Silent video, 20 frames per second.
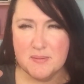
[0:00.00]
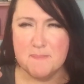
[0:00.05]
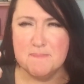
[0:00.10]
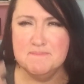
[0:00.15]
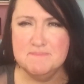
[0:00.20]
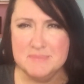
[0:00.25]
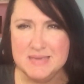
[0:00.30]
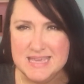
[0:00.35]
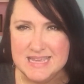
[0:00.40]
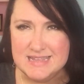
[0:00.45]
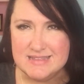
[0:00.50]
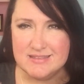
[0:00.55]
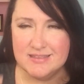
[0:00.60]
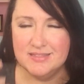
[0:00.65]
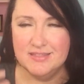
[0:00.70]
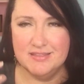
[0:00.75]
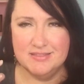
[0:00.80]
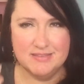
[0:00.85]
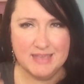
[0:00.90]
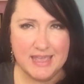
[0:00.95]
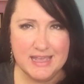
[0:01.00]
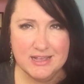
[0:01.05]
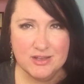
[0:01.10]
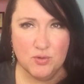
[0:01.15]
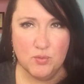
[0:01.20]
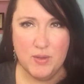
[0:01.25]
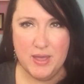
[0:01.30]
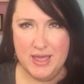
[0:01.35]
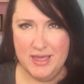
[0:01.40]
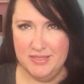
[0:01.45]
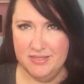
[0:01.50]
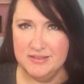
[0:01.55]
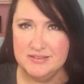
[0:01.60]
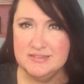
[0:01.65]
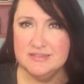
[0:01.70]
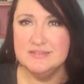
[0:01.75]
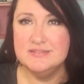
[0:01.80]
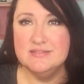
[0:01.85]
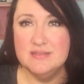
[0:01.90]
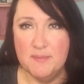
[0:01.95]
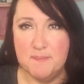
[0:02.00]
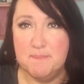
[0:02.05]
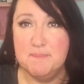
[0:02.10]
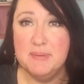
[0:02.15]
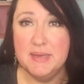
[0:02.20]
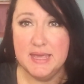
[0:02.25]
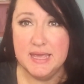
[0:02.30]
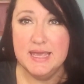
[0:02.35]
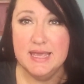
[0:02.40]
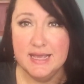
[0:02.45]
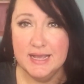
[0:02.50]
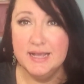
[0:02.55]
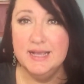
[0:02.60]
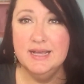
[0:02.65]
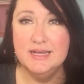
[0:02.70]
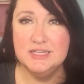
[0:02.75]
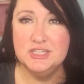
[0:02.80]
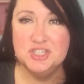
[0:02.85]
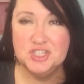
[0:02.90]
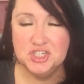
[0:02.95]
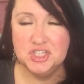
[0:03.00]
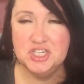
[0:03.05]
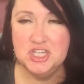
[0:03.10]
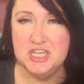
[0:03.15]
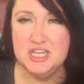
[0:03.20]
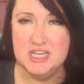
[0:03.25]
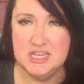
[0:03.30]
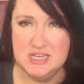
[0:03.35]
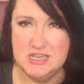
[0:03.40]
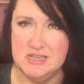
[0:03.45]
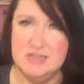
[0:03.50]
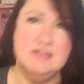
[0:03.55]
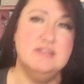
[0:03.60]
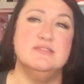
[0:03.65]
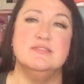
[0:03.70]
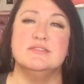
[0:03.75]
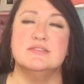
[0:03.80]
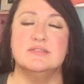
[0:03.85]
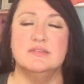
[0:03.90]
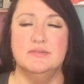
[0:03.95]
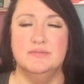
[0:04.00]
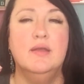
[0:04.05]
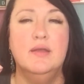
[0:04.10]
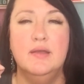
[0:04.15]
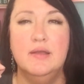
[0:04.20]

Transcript: meat, the takeaway. This is the big cheese.